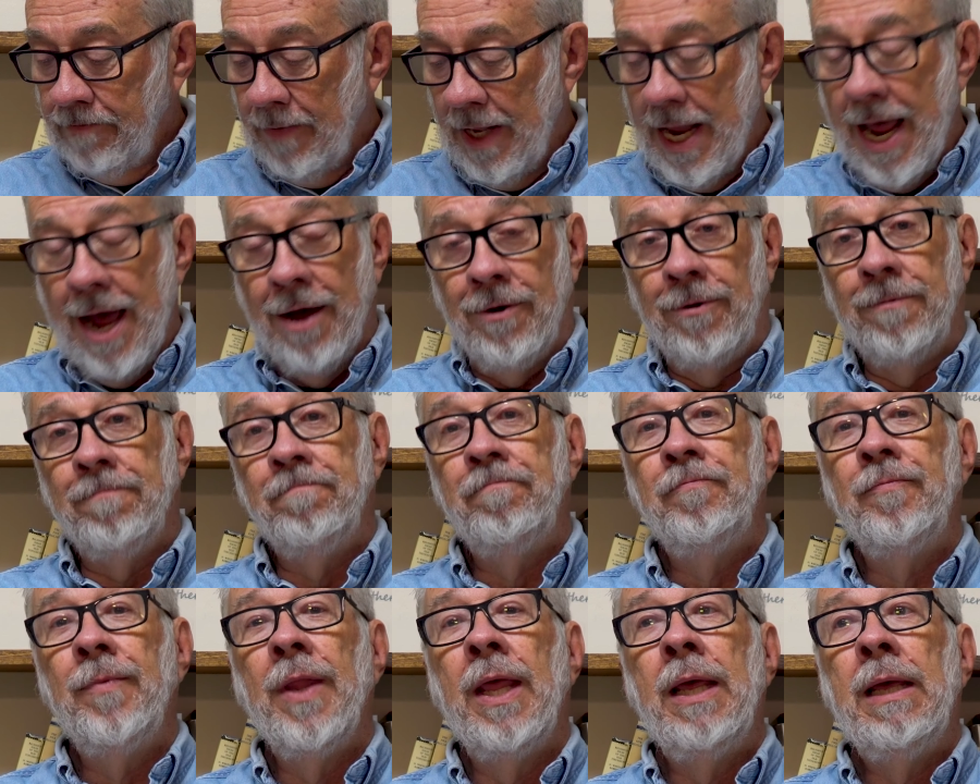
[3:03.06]
Now,
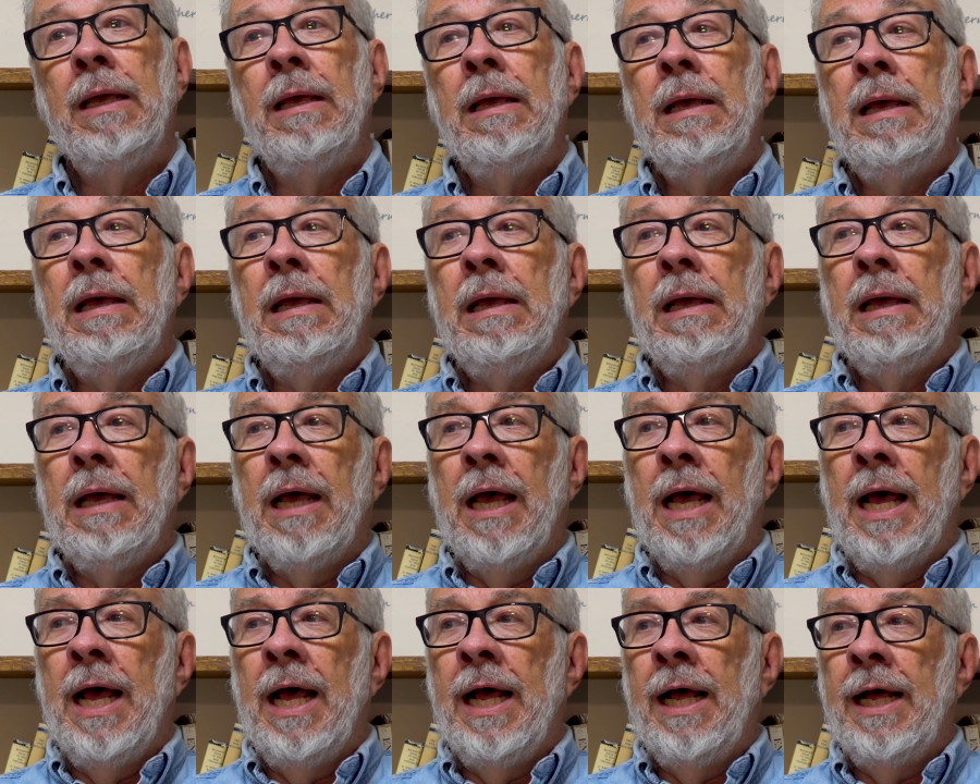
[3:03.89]

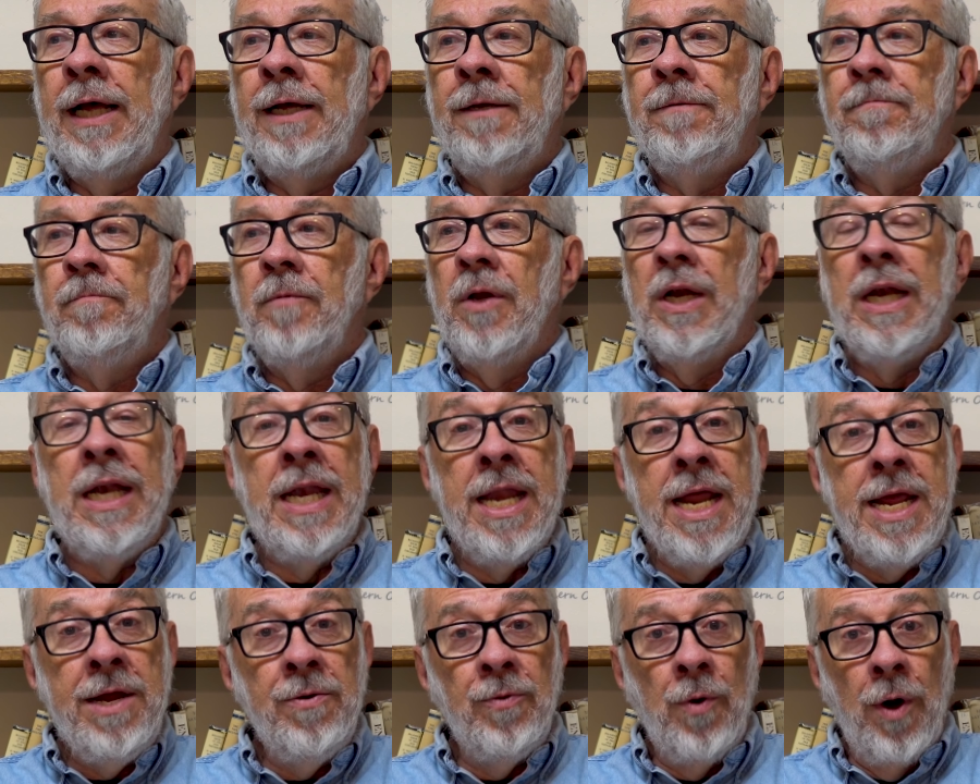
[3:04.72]
uh,
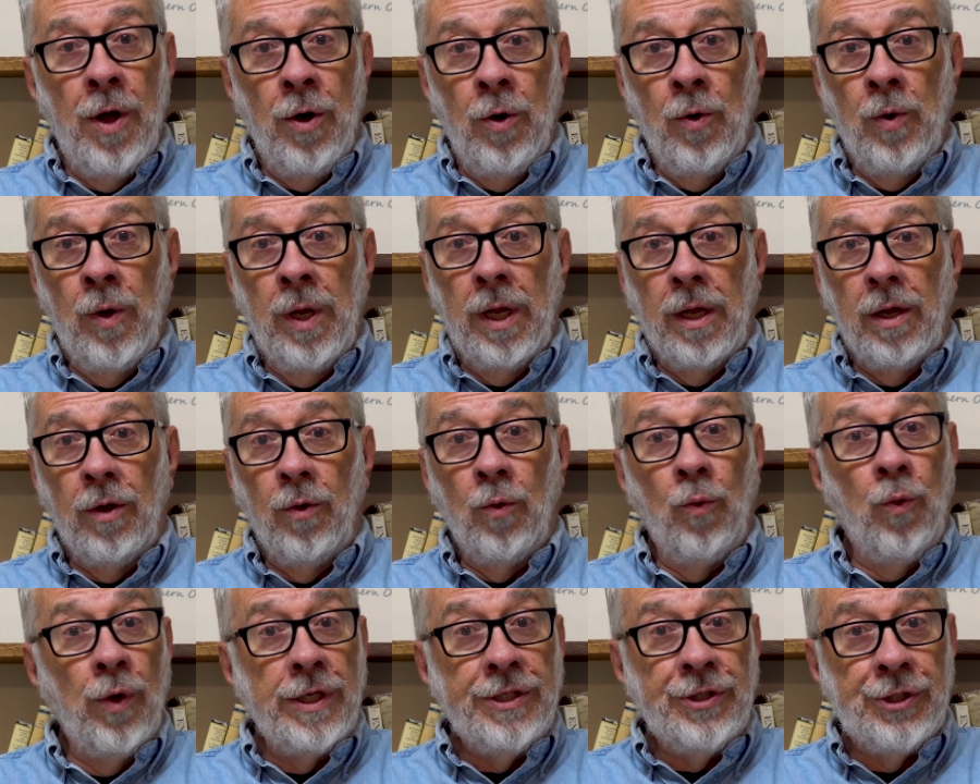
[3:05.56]
Nero
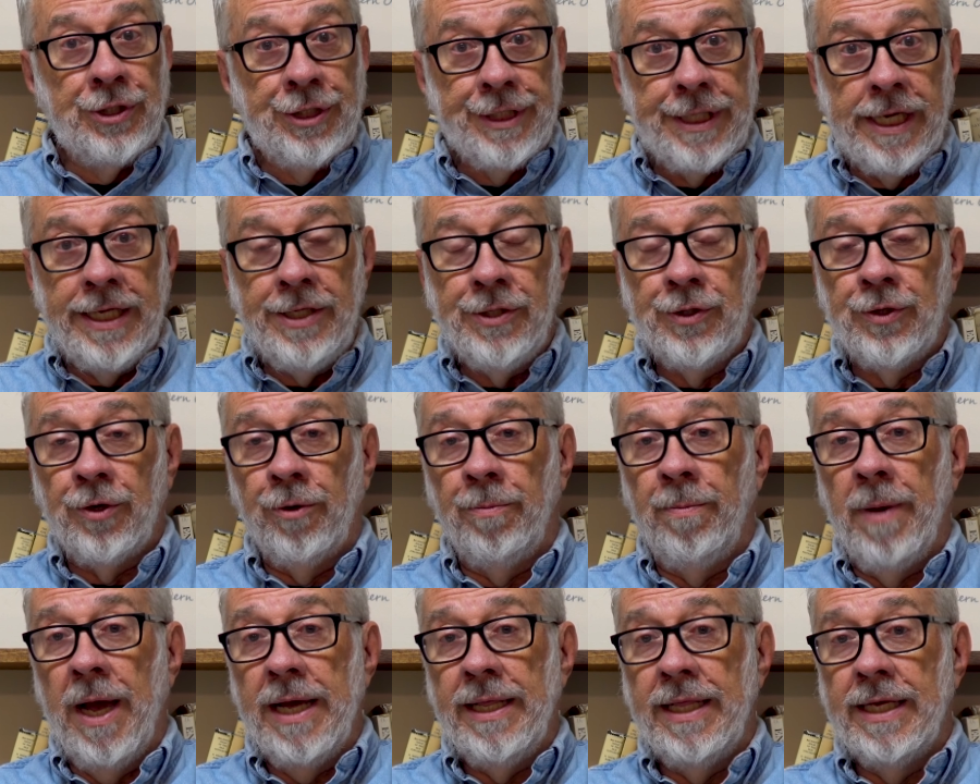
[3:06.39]
was
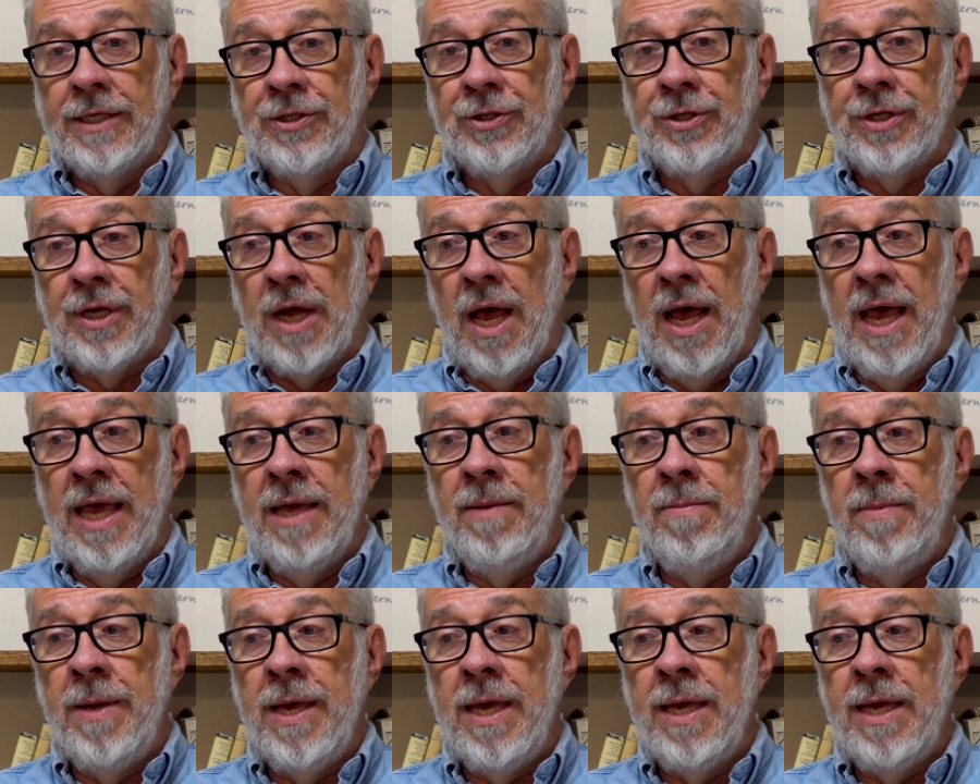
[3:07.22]
Caesar by this time.